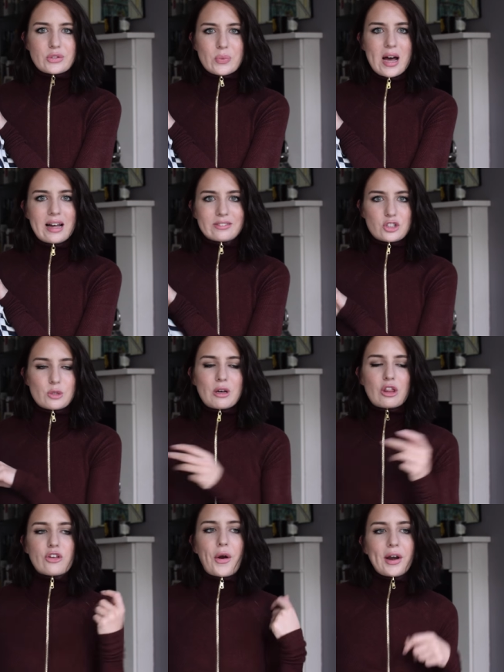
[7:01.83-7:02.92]
as well just
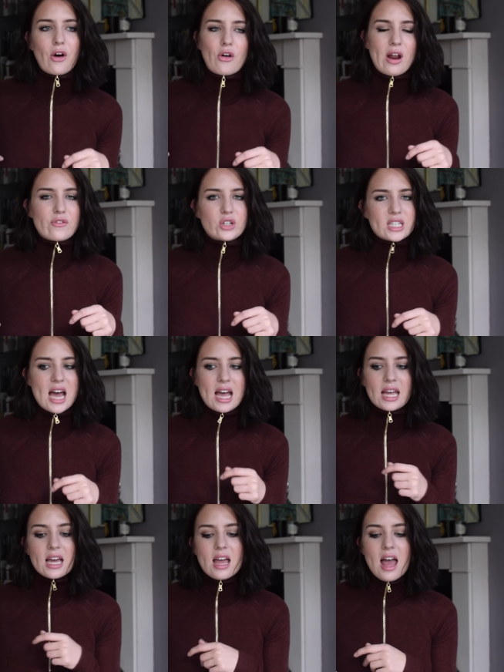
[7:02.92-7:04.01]
been throwing it on every day
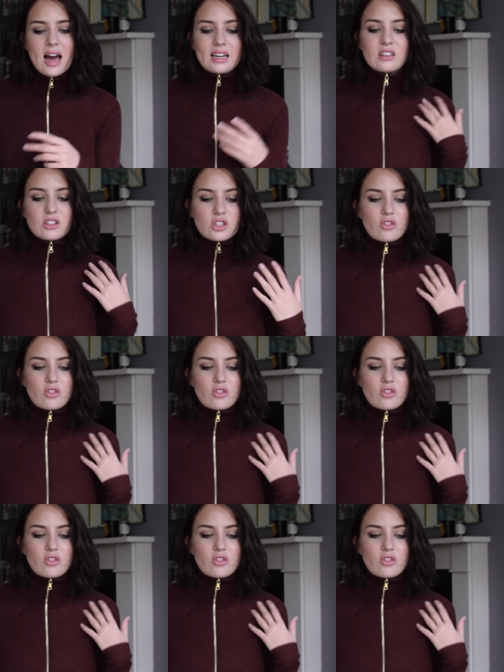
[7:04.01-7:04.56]
and it looks